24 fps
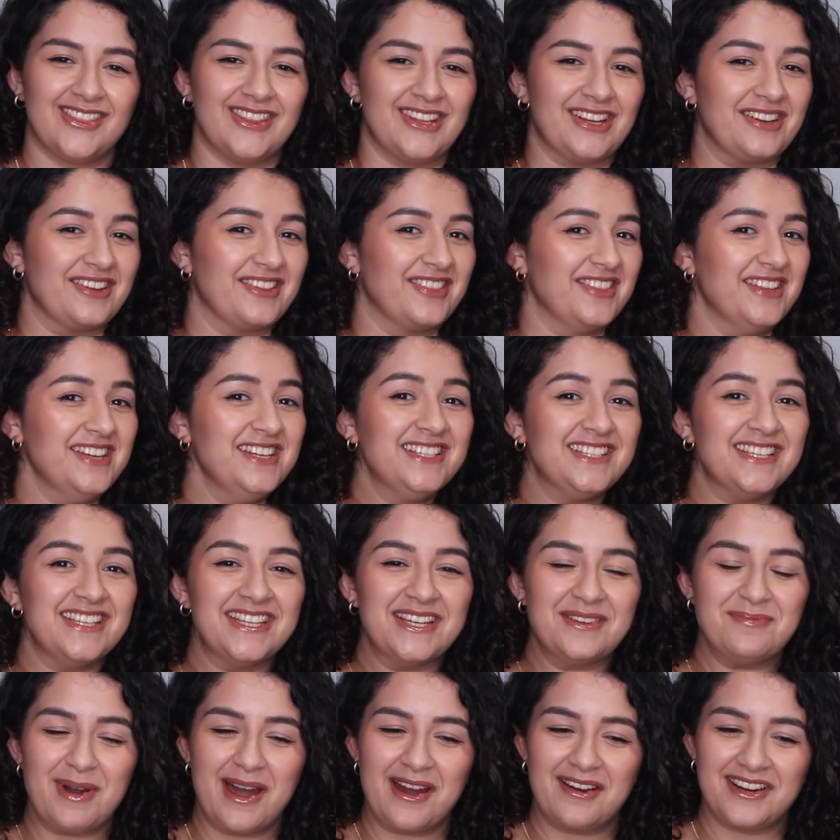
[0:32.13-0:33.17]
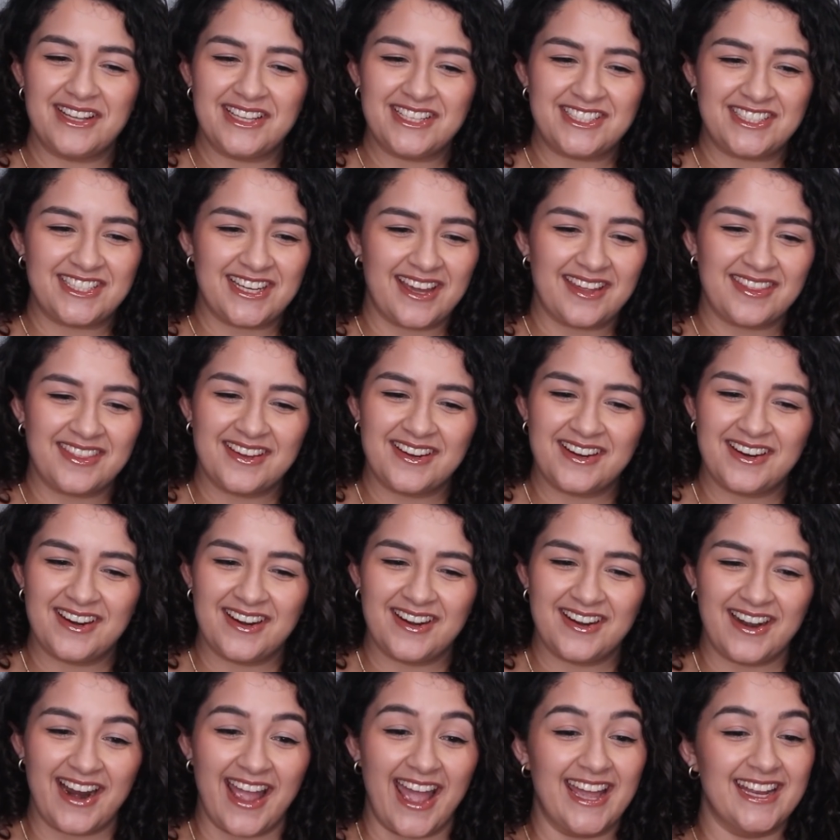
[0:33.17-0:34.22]
They're thinking about each
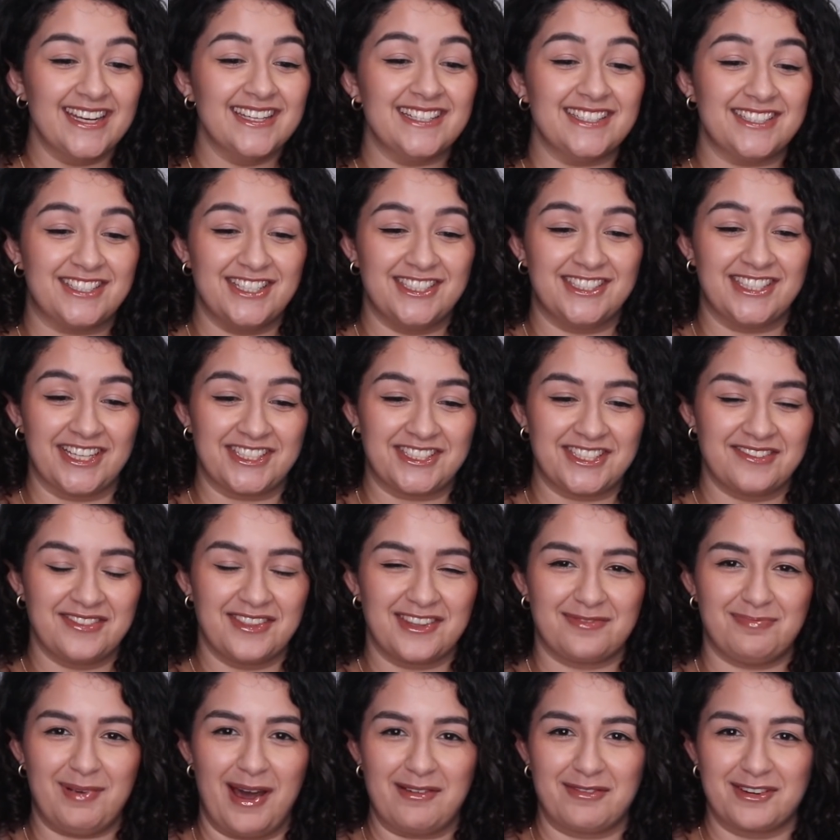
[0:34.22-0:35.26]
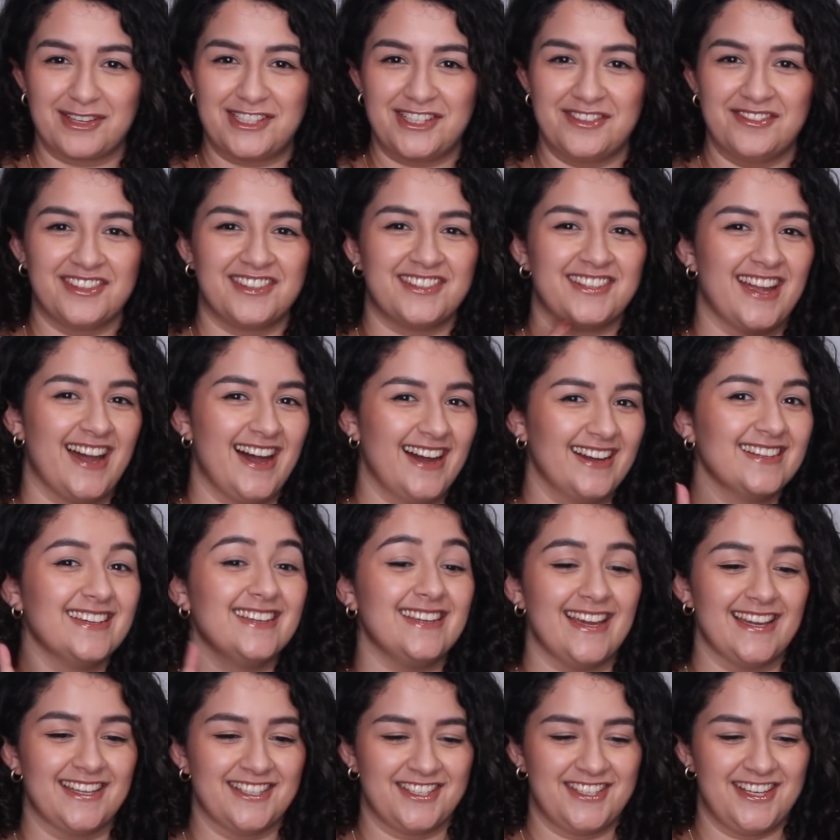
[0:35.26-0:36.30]
other. And is she touching the spot where she was stung?
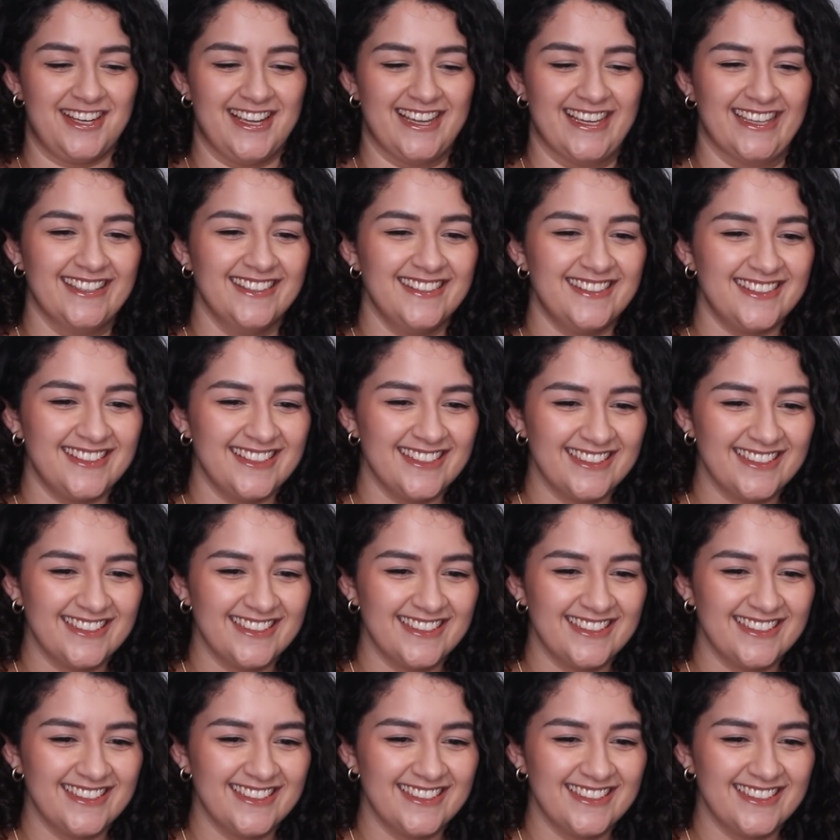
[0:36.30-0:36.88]
Yes, she is.